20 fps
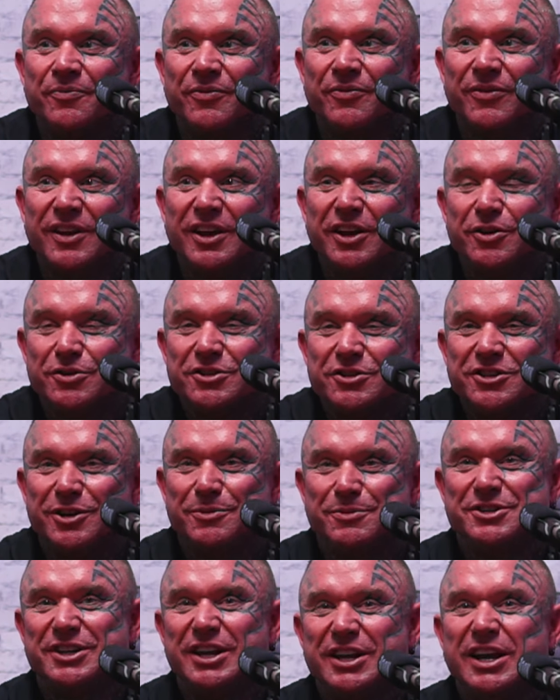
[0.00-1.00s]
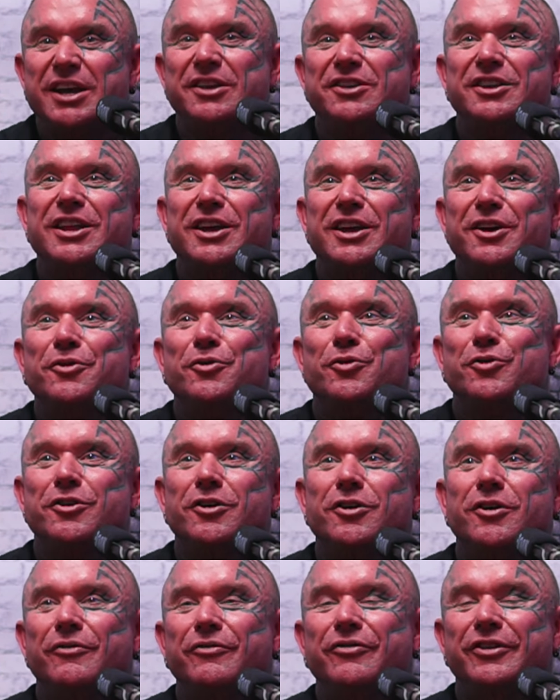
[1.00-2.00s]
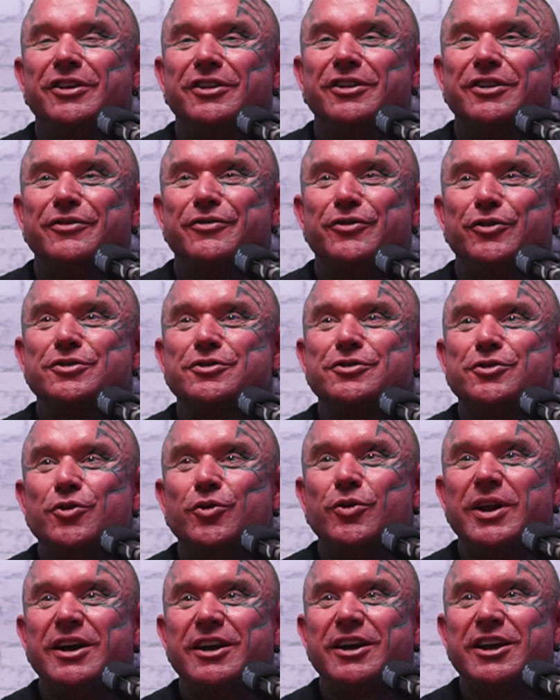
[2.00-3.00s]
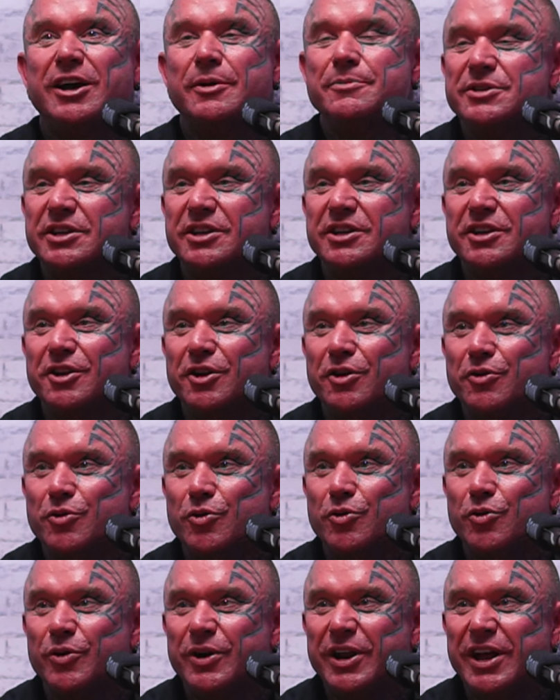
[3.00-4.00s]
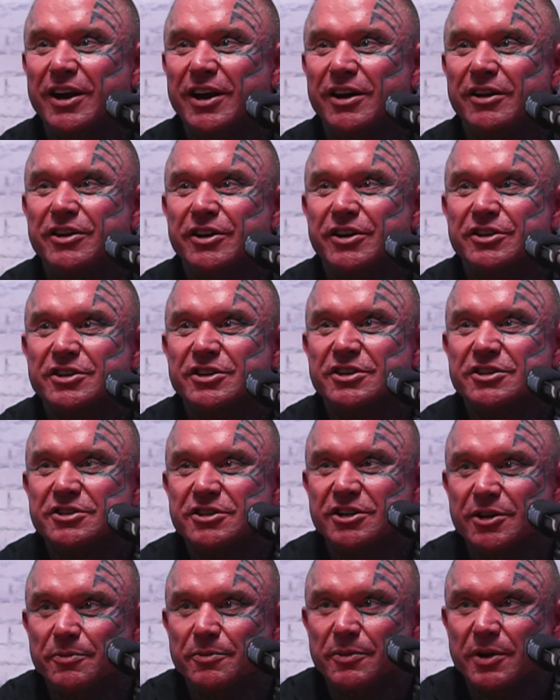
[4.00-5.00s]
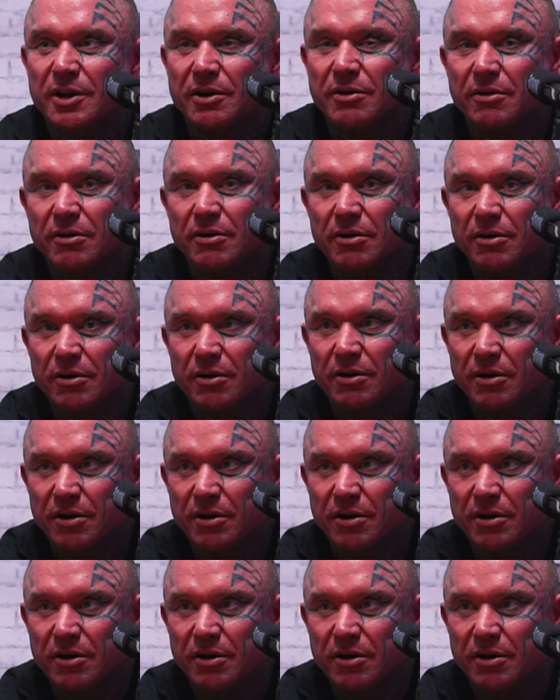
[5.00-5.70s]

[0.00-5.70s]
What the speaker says: And you'll see them standing there all confident. The first call out comes and they're not called out. You can just see them go, oh.